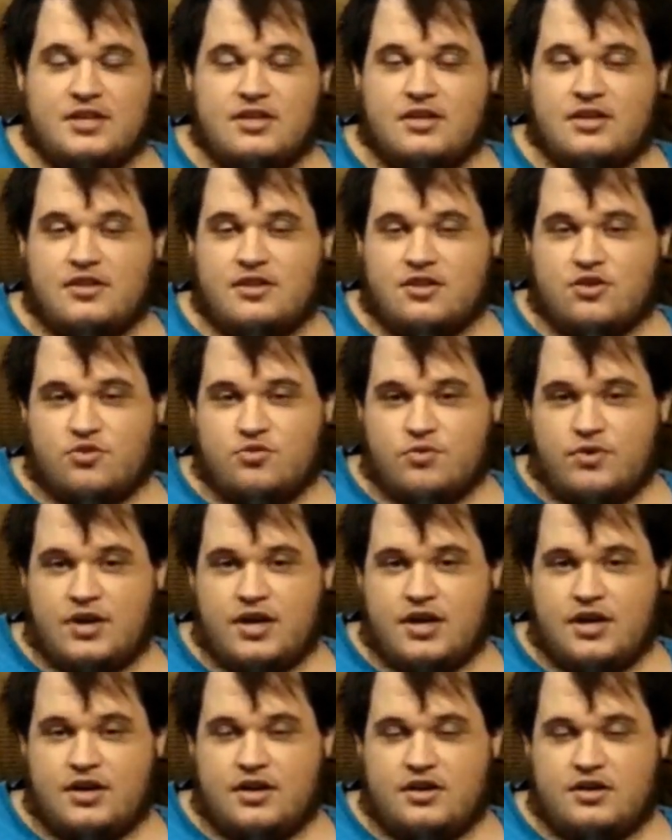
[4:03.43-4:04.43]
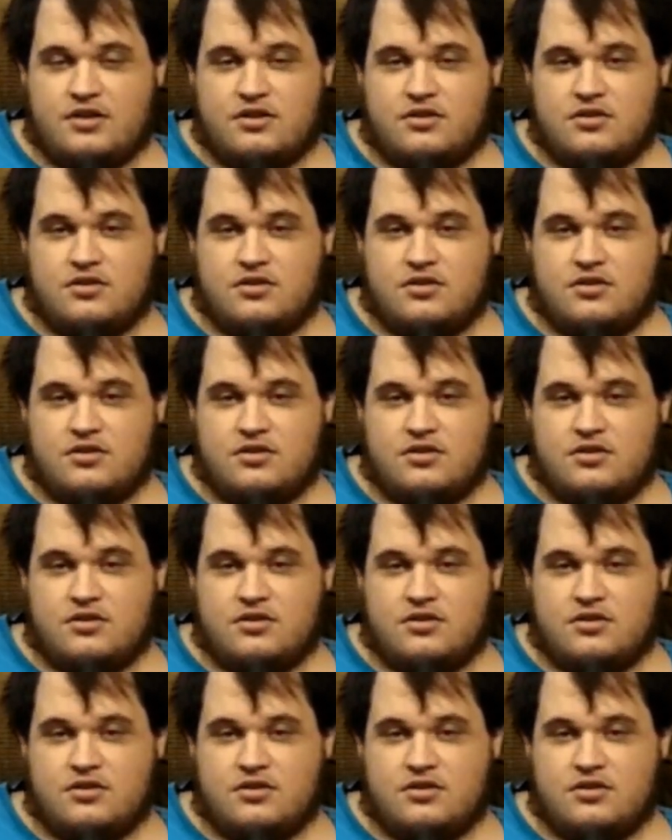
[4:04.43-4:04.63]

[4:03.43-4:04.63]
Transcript: And the gray